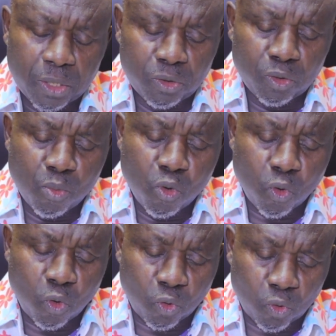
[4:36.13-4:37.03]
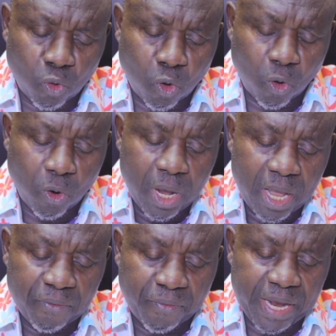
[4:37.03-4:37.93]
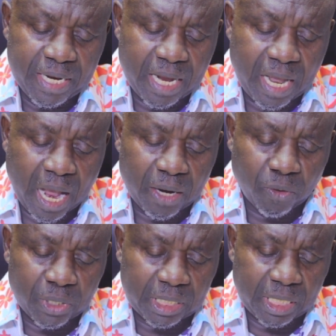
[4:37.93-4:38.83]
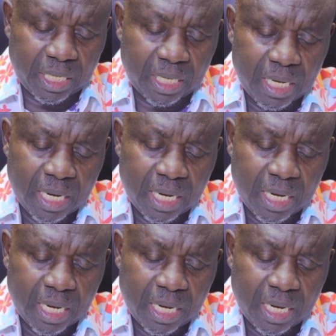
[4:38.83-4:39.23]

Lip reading: in a moon crow, a fair decan or say,